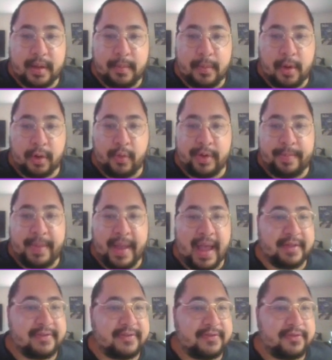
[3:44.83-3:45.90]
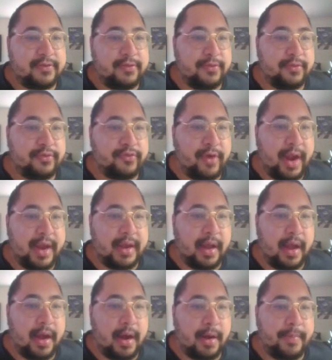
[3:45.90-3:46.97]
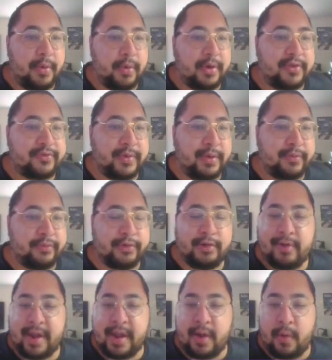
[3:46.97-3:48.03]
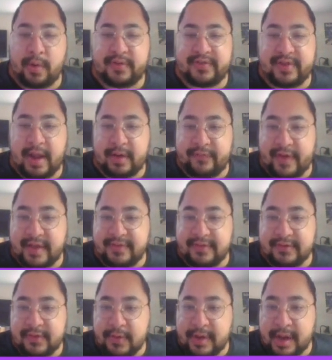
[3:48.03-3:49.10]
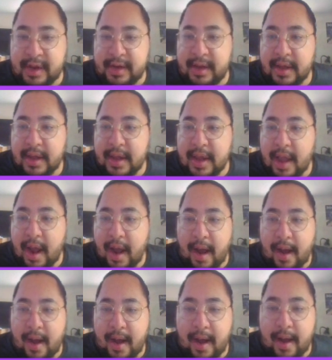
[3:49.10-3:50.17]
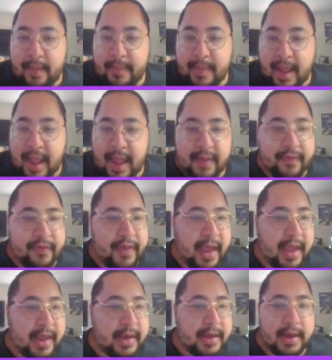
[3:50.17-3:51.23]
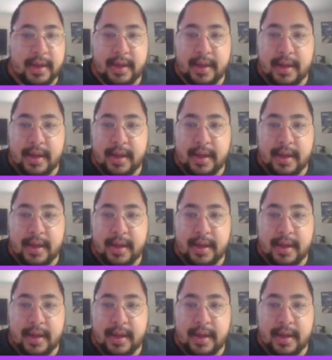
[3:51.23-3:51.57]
Mirkwood Bats to drain our opponents whenever we create or sacrifice a token. And then